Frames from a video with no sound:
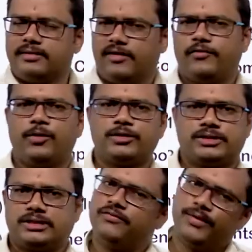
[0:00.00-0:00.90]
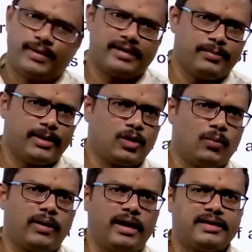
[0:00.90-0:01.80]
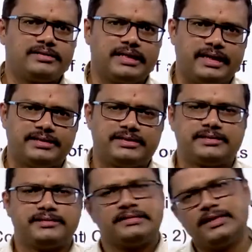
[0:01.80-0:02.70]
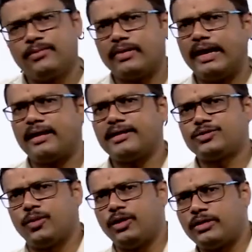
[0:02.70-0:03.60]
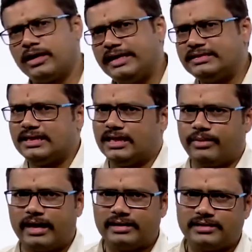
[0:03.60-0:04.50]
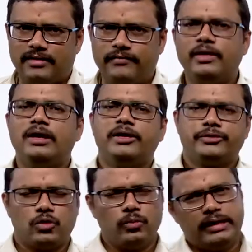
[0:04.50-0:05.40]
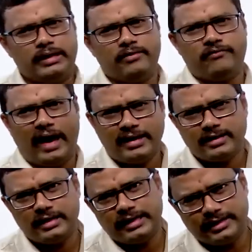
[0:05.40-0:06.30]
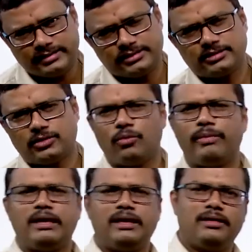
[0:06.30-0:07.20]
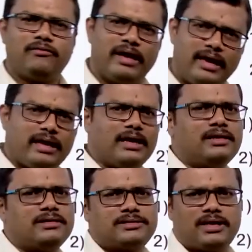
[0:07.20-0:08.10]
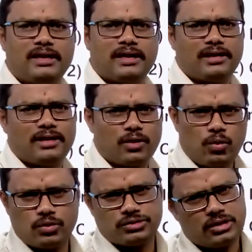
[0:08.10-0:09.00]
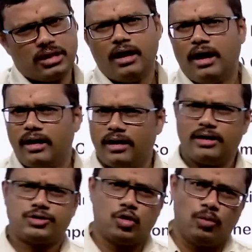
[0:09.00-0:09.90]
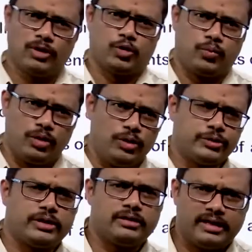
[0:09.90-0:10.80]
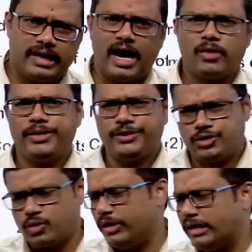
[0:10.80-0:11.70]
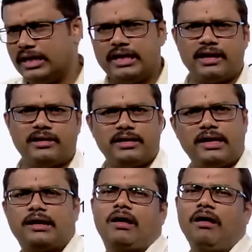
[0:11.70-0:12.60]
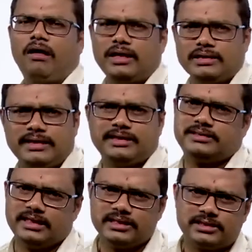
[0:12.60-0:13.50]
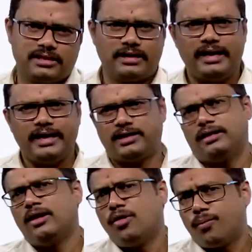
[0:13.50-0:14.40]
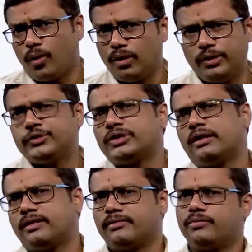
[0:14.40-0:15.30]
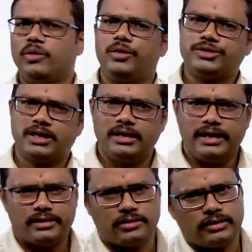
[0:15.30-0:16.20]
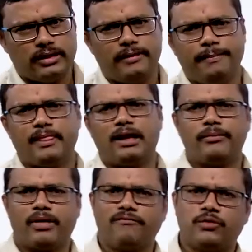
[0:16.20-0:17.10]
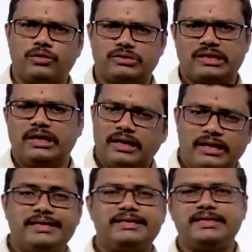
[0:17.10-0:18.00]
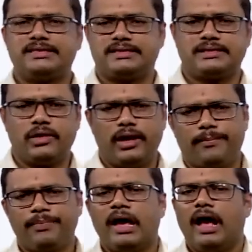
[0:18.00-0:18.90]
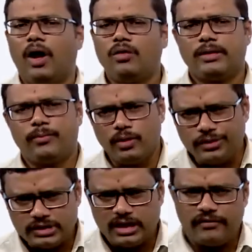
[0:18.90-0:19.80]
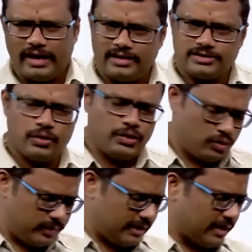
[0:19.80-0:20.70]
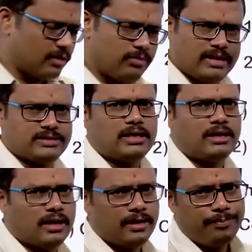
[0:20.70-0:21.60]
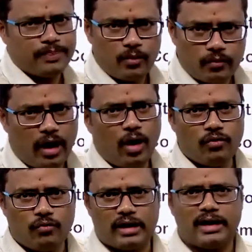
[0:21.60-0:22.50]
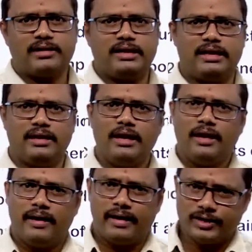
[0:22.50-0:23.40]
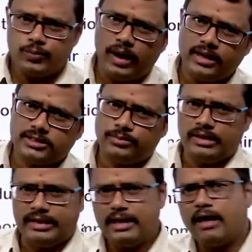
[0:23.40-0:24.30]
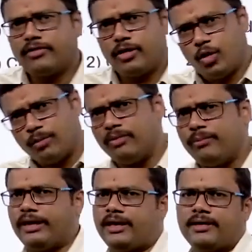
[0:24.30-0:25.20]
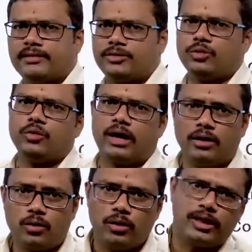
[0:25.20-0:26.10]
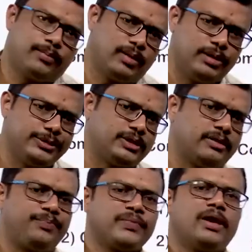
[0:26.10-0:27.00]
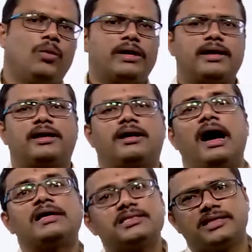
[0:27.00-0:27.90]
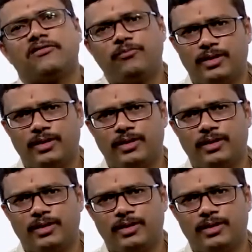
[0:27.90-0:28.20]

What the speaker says: Of course, if you look at the metropolitan cities, the air gets polluted easily because of so many factories, so many vehicles running on the roads, and so much pollution, the garbage throwing here and there, all these things create pollution. Pollution lead to the of course diseases. Okay. How the pollution of air is going to be taking place, and what are the responsibility of the human being to control the pollution, what are the causes of